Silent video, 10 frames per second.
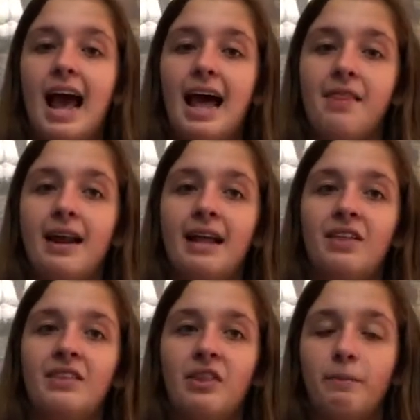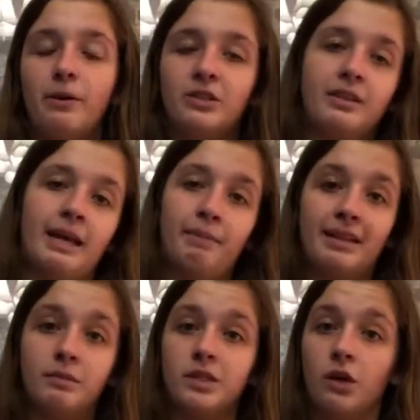And then I think that the person like
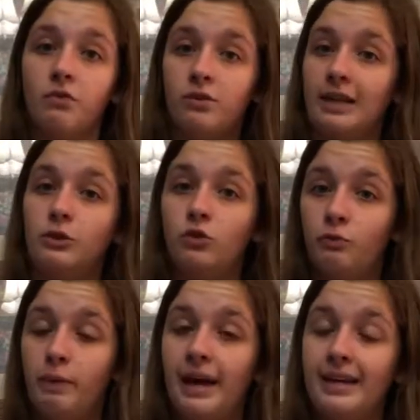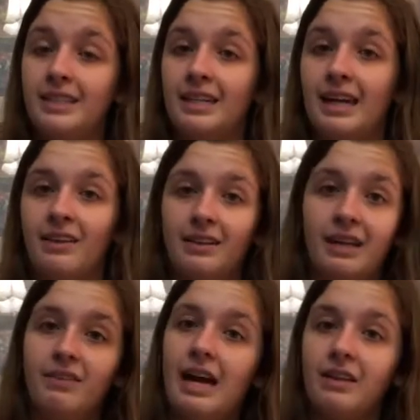made themselves look like toothpaste and I think
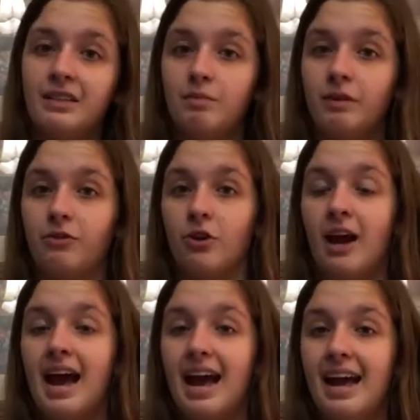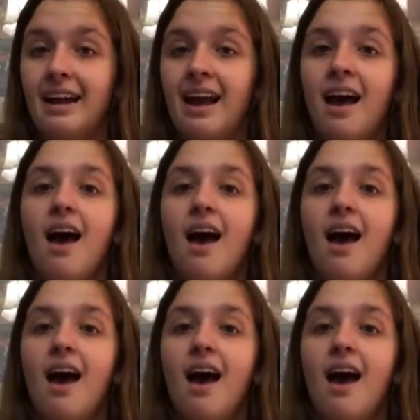they even had like something for their head.